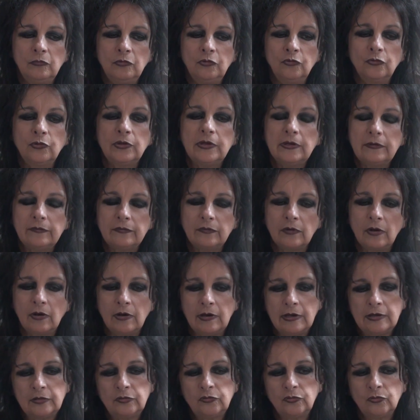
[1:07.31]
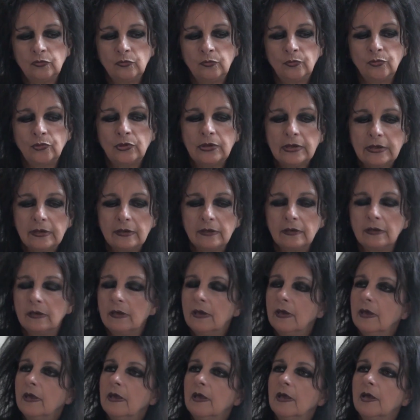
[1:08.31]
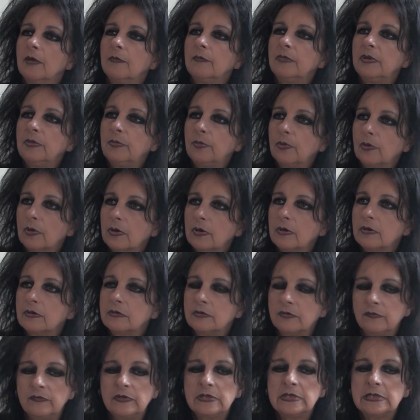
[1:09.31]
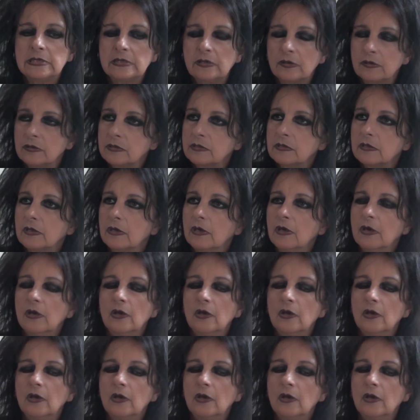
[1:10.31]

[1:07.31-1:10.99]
drive or how to bring people, the visitors,